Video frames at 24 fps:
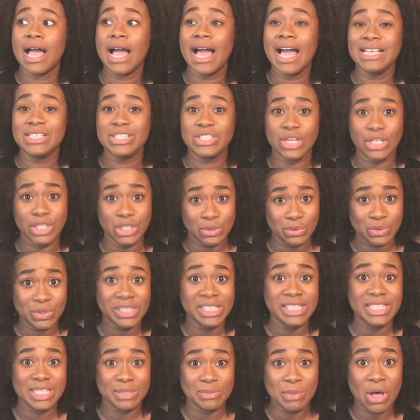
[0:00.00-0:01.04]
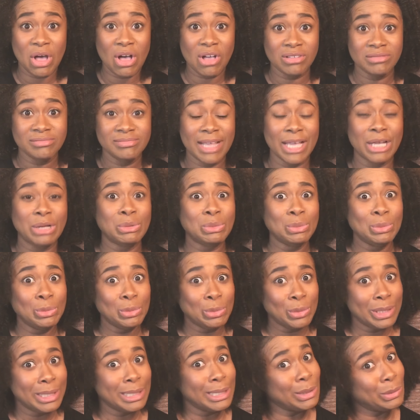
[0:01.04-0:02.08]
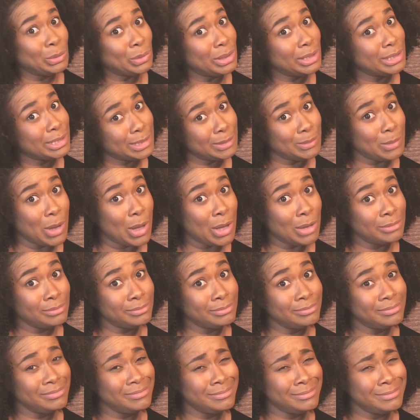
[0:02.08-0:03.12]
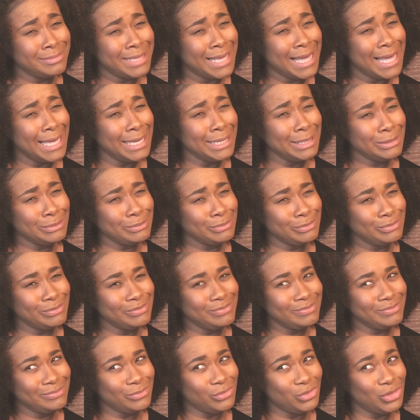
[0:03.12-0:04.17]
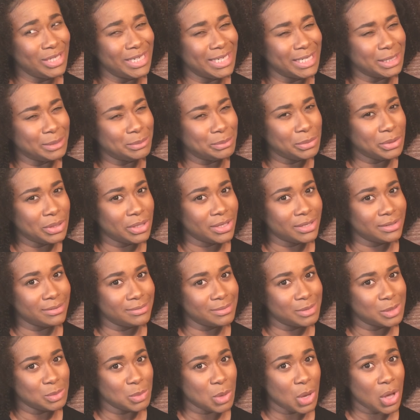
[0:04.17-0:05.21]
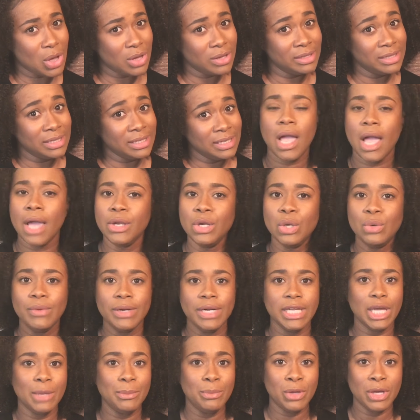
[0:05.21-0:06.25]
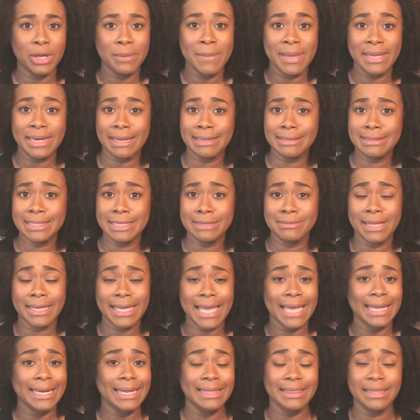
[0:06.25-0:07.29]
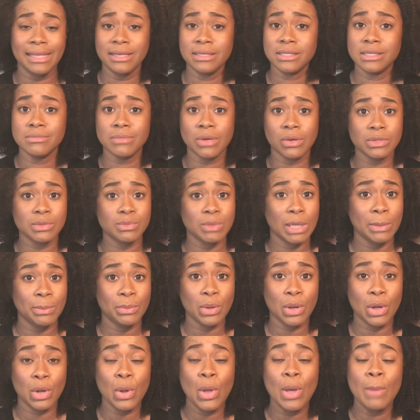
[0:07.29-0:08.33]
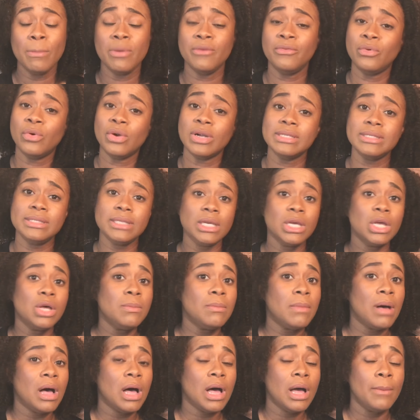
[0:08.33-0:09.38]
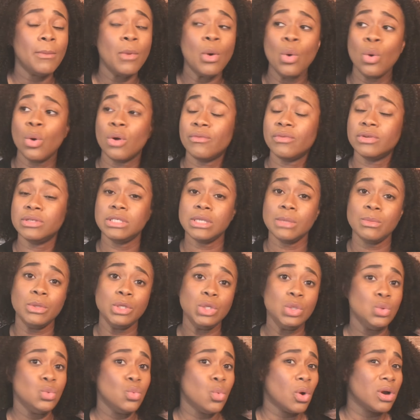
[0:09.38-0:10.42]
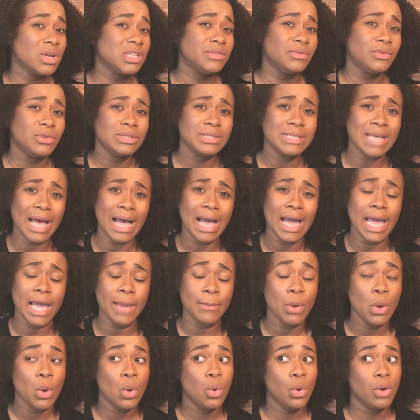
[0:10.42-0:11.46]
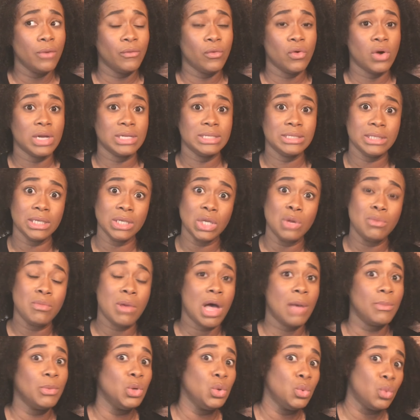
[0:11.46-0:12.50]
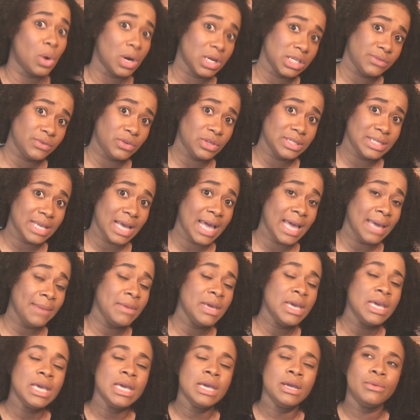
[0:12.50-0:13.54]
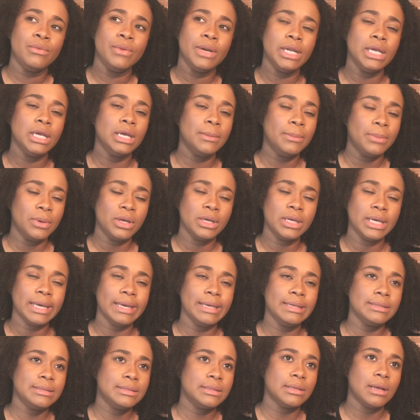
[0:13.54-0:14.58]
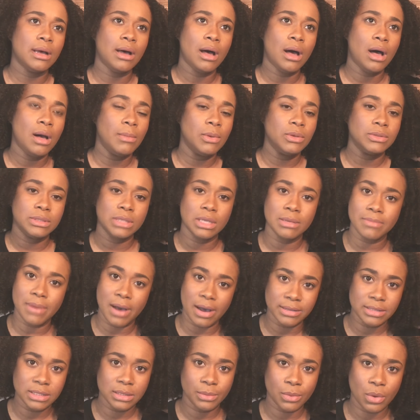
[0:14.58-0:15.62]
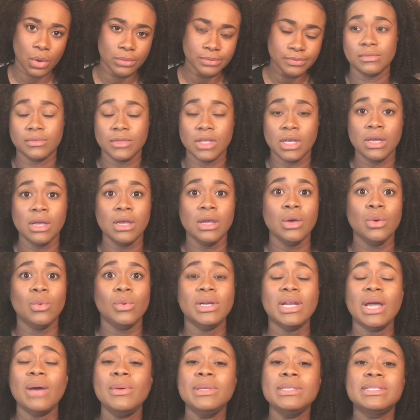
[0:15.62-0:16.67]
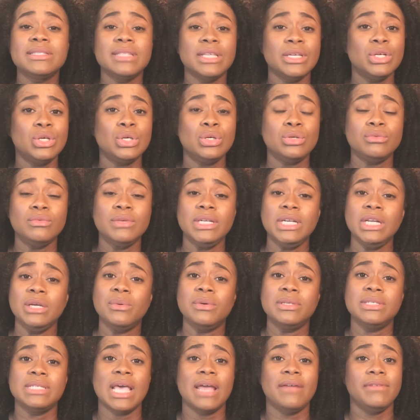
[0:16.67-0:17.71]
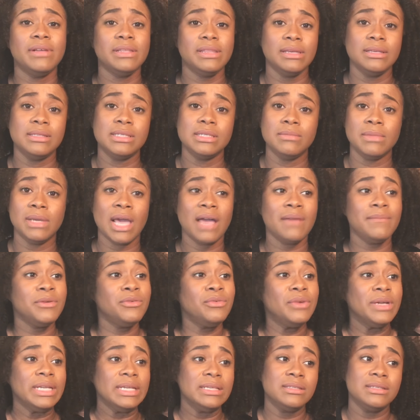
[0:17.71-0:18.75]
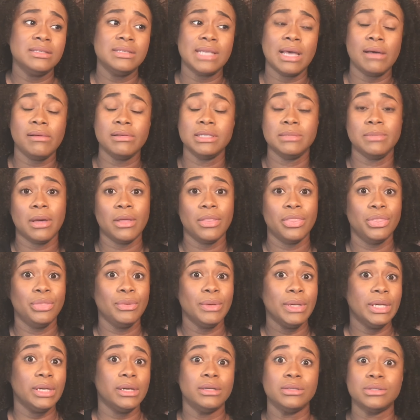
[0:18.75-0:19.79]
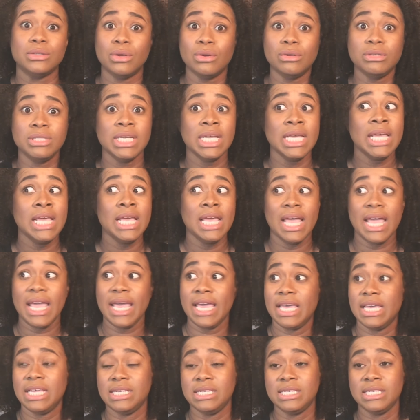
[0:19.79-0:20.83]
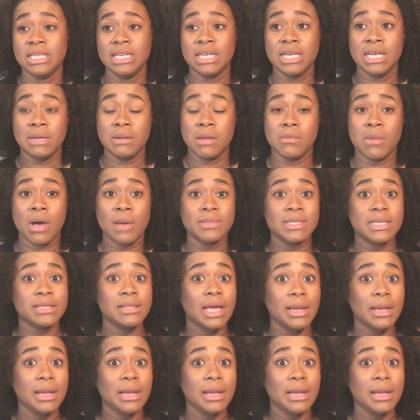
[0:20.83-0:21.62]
I started really small, like really, really small. Like reading a book small. I know reading a book may not seem like anything to most people, but for a single mom, or for someone who works full-time, or for a single mom who works full-time, reading a book is almost impossible. When I was little, reading was everything to me. I've been reading since I was about 3 years old, and my mom's a